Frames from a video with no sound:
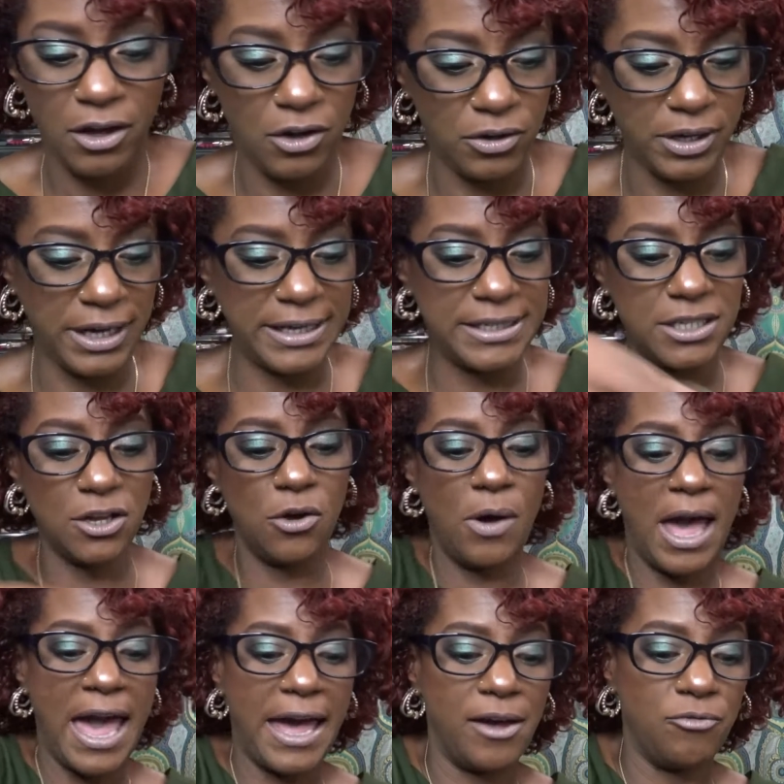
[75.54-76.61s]
Okay, so
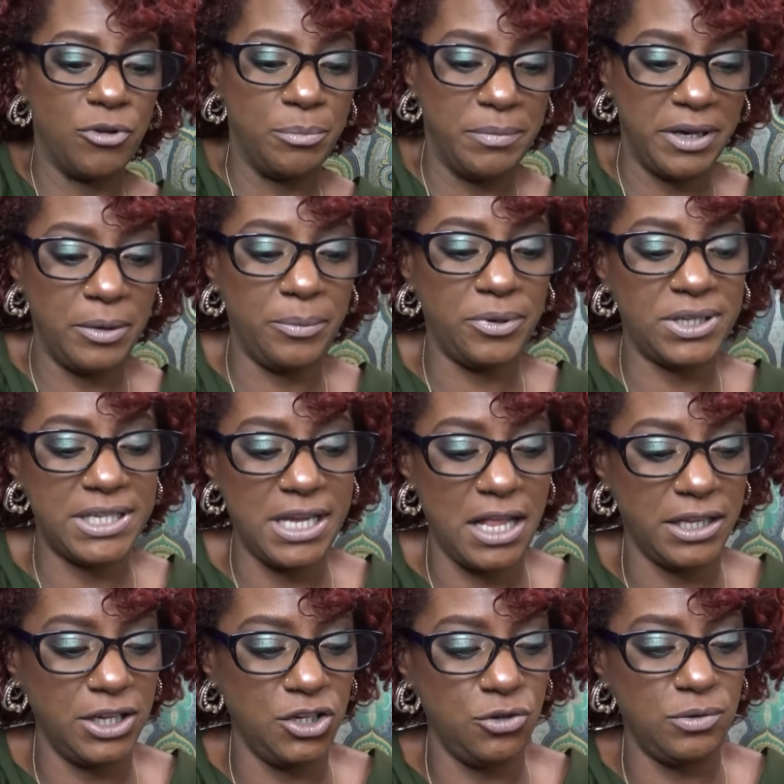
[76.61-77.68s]
I remember
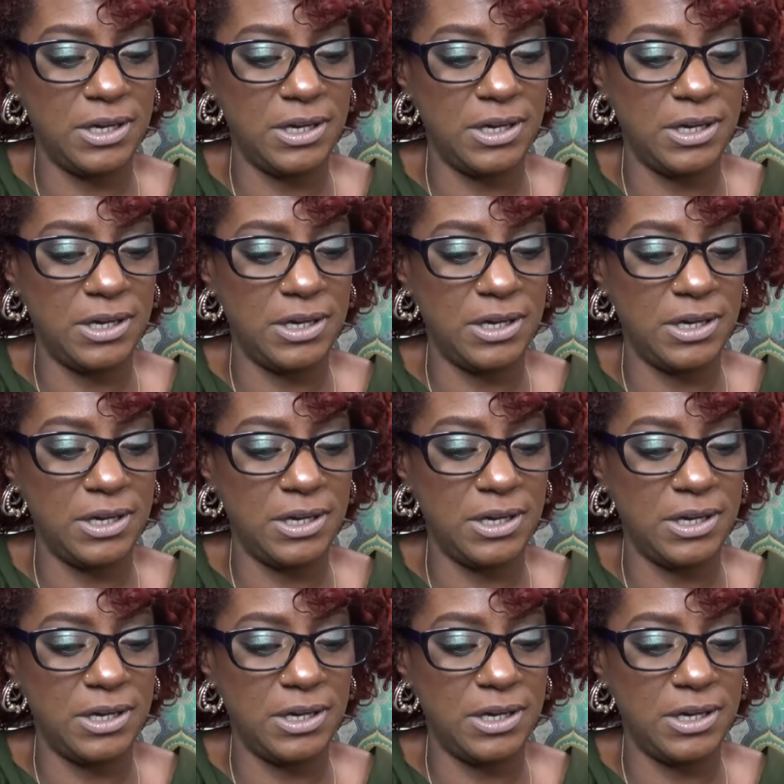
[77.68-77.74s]
telling you